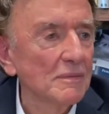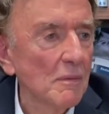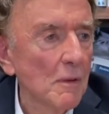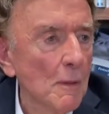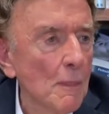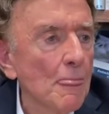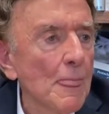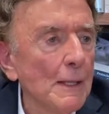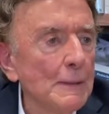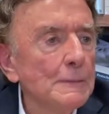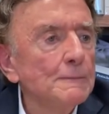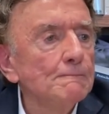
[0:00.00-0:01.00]
Mm-hmm. Well,
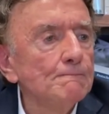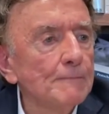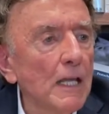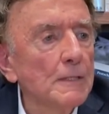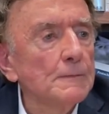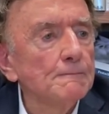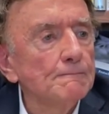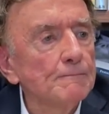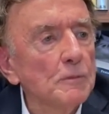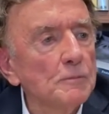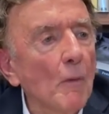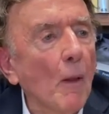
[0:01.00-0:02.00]
this is really interesting.
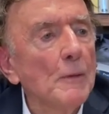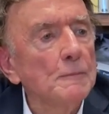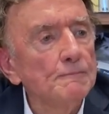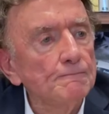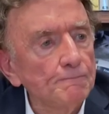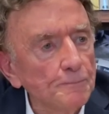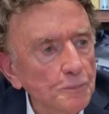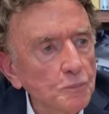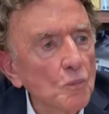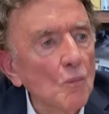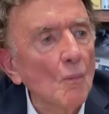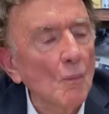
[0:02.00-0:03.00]
So, so to
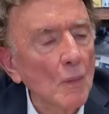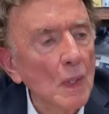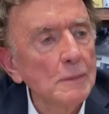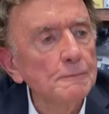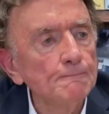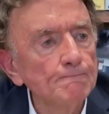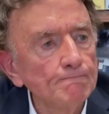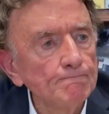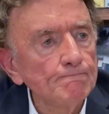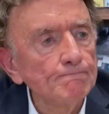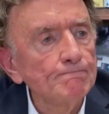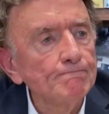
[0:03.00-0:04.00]
some extent,
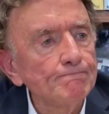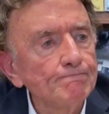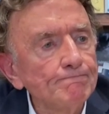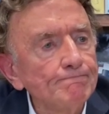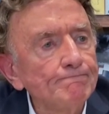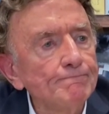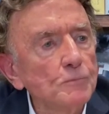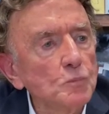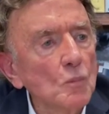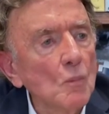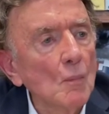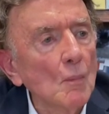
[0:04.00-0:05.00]

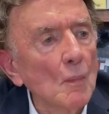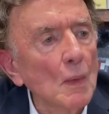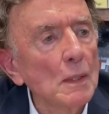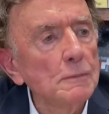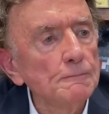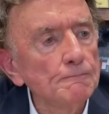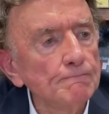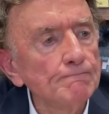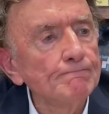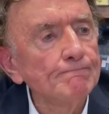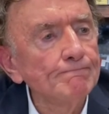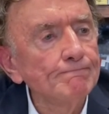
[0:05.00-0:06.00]
economic analysis that
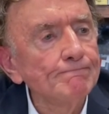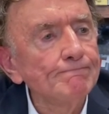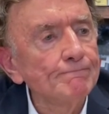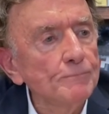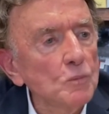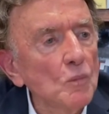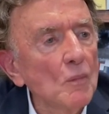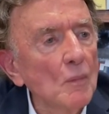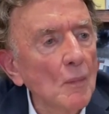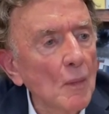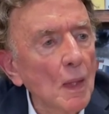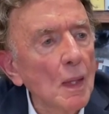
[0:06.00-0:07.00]
you and
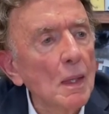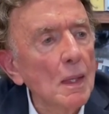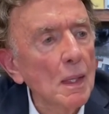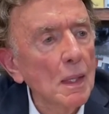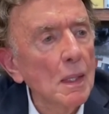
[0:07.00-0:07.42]
others uh,